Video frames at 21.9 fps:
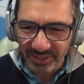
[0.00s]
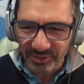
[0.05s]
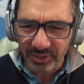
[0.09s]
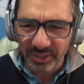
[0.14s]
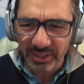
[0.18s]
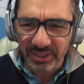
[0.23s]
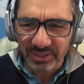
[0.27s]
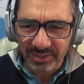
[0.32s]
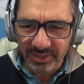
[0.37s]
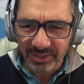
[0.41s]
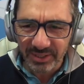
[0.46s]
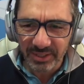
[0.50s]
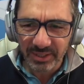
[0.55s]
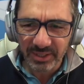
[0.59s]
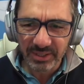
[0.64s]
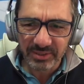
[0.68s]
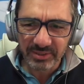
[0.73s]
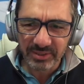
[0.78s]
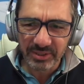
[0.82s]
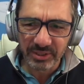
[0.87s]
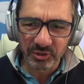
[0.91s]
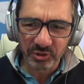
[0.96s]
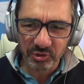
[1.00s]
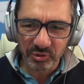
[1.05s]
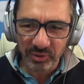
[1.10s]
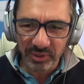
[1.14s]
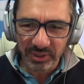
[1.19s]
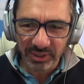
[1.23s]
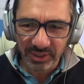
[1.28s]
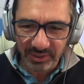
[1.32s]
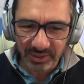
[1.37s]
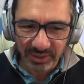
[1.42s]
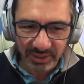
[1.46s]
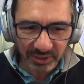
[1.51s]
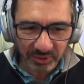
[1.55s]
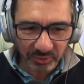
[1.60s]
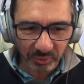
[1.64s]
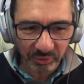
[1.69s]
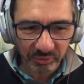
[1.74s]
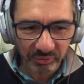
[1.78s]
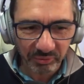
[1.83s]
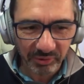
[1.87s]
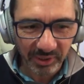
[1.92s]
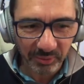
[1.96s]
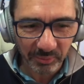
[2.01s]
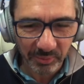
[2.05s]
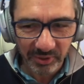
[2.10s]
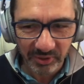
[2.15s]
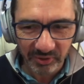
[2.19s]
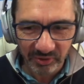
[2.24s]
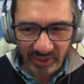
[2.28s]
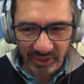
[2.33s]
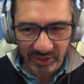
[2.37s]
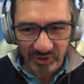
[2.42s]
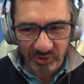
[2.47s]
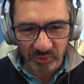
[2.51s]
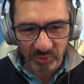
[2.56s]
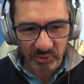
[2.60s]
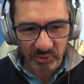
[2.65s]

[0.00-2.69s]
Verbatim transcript: think it's a it's an intriguing legal thriller with a sexual